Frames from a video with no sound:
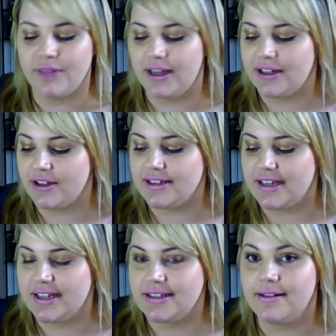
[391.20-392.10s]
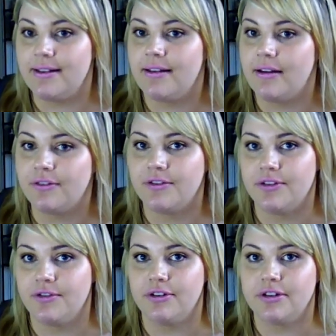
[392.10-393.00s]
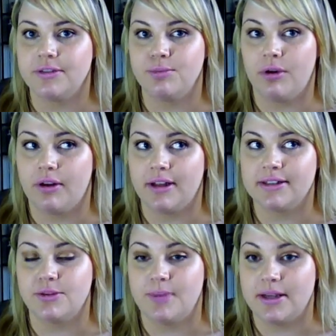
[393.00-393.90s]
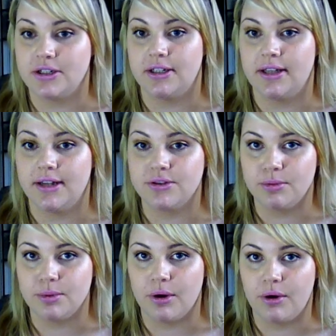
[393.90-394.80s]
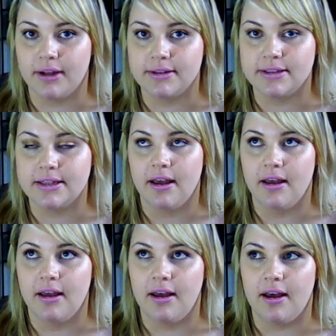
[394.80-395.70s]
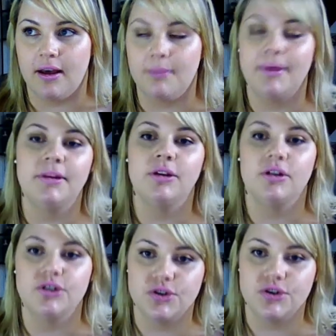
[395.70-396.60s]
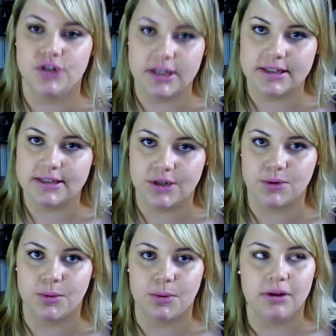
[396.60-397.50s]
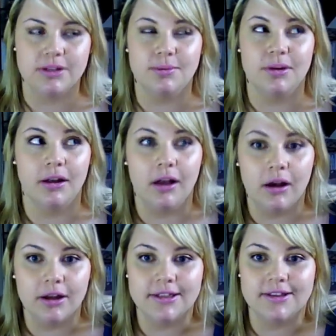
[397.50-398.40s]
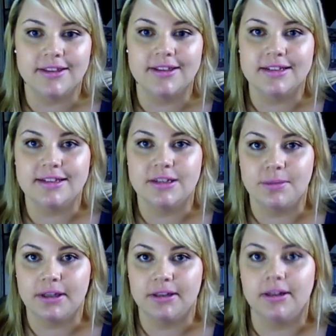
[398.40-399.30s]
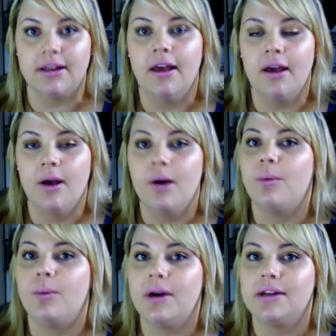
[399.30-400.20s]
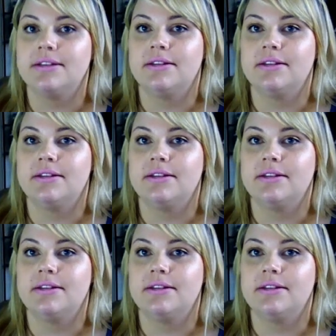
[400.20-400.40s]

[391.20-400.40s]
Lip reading: it contains a lot of different products, especially natural products. I mean, not just natural products, but a lot. And this is typically what